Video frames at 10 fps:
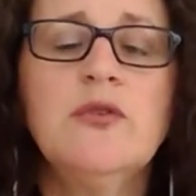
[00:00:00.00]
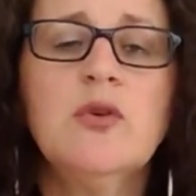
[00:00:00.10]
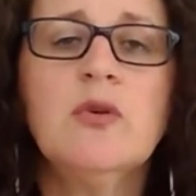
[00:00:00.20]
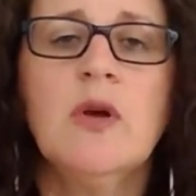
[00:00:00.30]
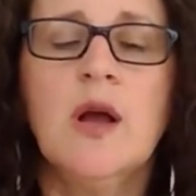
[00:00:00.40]

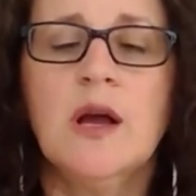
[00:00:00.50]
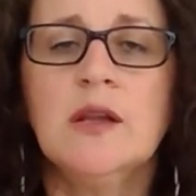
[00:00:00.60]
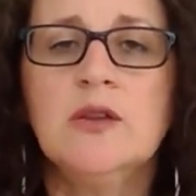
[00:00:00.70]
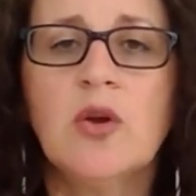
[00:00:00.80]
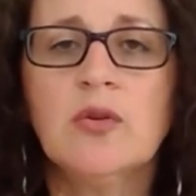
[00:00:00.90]
you
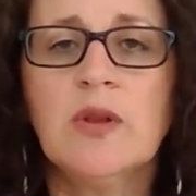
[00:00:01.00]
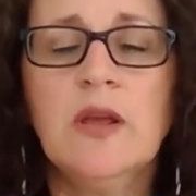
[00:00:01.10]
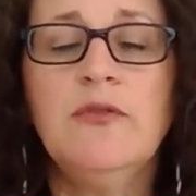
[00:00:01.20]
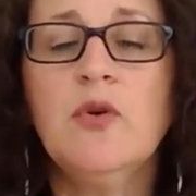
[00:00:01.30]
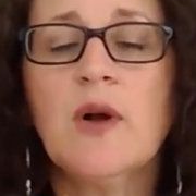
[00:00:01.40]

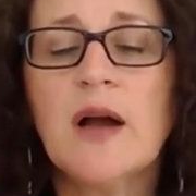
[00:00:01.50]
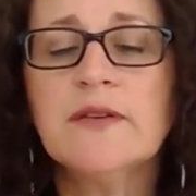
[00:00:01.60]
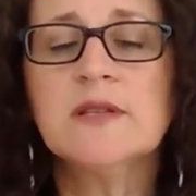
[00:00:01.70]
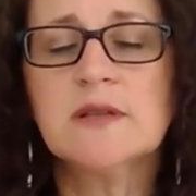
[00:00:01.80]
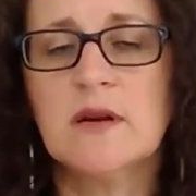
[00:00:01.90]

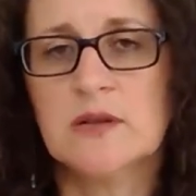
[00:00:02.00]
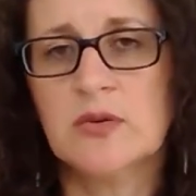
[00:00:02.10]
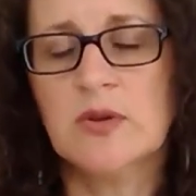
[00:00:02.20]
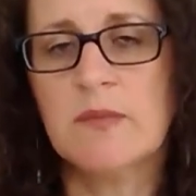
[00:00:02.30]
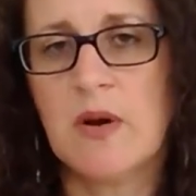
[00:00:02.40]
haven't started
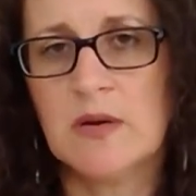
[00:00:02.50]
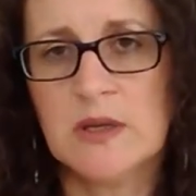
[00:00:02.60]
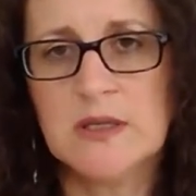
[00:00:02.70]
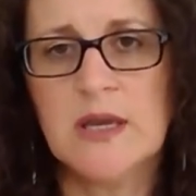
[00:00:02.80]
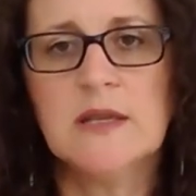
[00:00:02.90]
on the
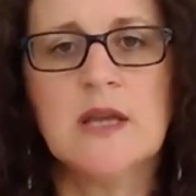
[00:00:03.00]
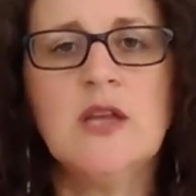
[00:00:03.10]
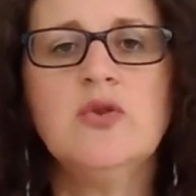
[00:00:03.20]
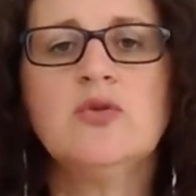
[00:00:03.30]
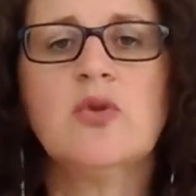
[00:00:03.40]
market yet
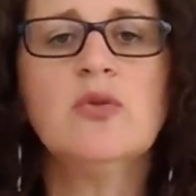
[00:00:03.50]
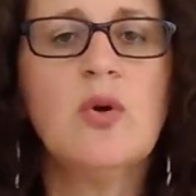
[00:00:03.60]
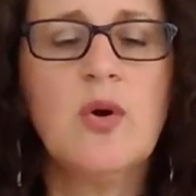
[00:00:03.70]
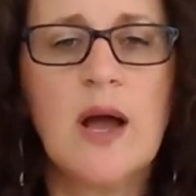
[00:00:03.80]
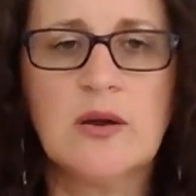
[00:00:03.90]
and you don't
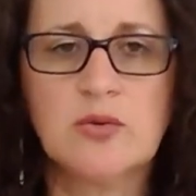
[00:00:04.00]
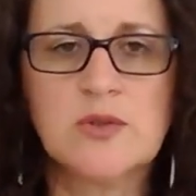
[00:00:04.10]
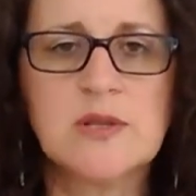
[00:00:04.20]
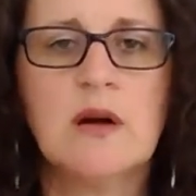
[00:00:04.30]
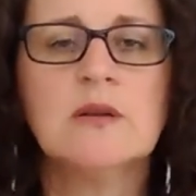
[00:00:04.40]
know how to
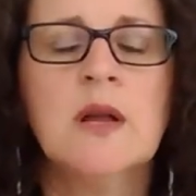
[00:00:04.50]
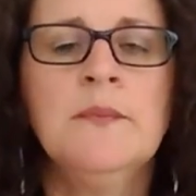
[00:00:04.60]
start,